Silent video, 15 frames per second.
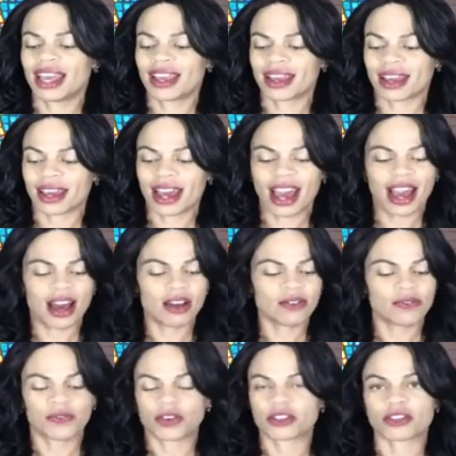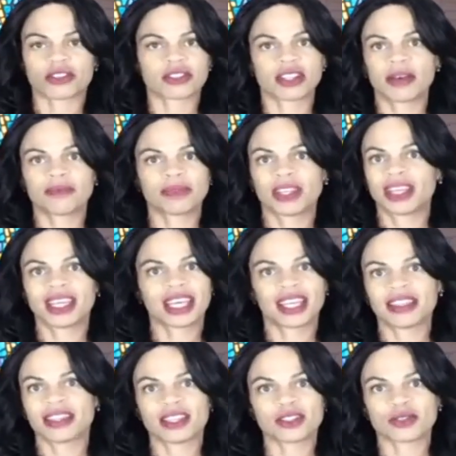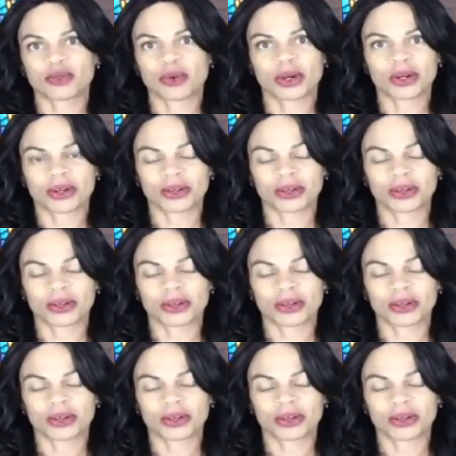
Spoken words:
and count for something in this